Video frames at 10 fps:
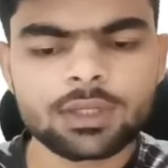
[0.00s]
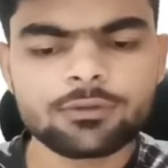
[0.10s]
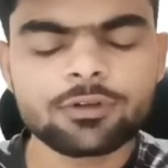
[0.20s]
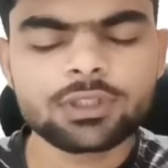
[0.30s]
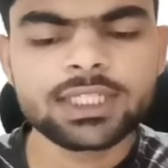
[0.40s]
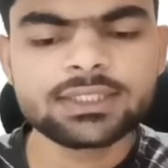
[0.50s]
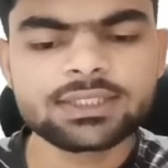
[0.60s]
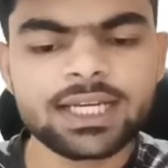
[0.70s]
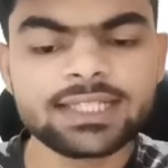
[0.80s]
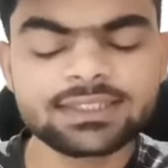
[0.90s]
For this,
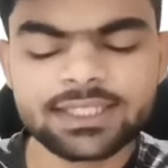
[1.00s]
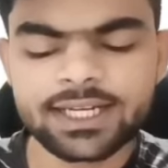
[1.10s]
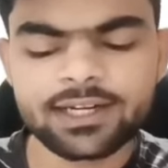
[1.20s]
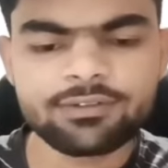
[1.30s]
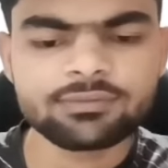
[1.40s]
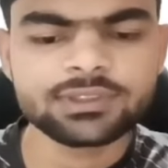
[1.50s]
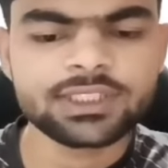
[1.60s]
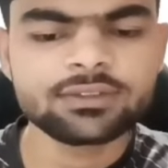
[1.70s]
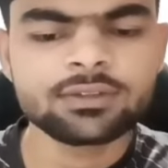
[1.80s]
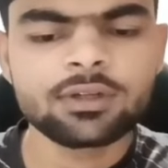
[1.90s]
let's create a function
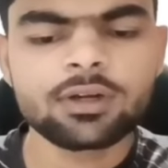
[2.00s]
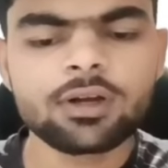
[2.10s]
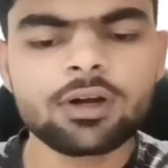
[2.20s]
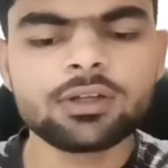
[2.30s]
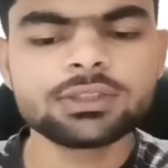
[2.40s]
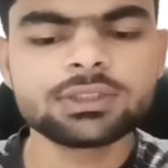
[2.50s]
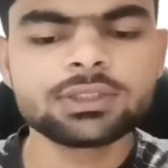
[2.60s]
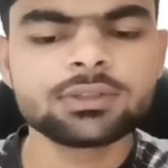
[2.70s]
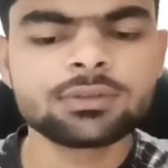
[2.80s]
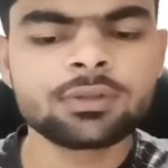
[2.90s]
const
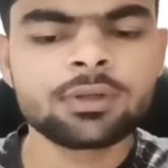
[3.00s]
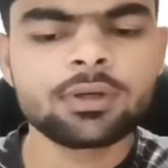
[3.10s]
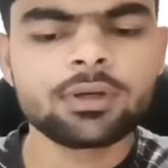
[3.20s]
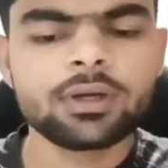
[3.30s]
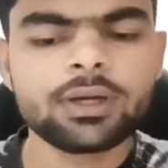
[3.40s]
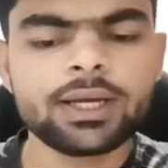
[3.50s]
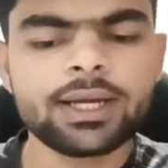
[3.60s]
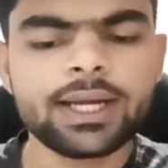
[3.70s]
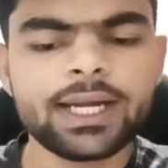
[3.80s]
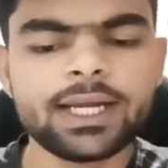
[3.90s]

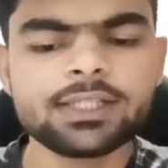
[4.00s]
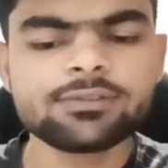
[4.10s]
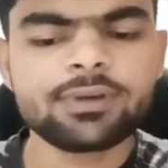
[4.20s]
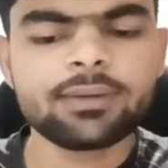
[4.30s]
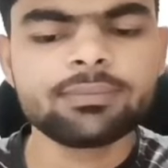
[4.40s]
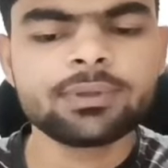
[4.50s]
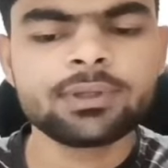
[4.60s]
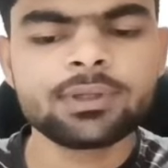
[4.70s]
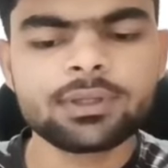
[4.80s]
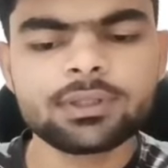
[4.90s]
handle swap
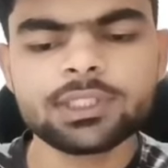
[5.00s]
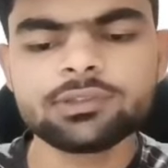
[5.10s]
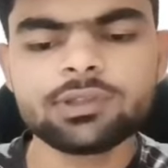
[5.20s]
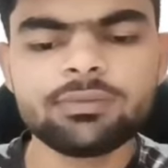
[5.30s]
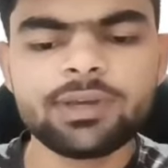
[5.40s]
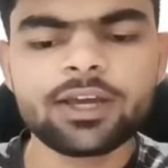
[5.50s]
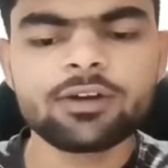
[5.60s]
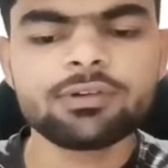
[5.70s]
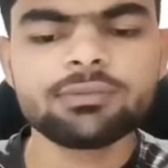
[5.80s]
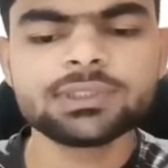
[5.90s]
will be arrow
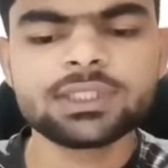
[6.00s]
function.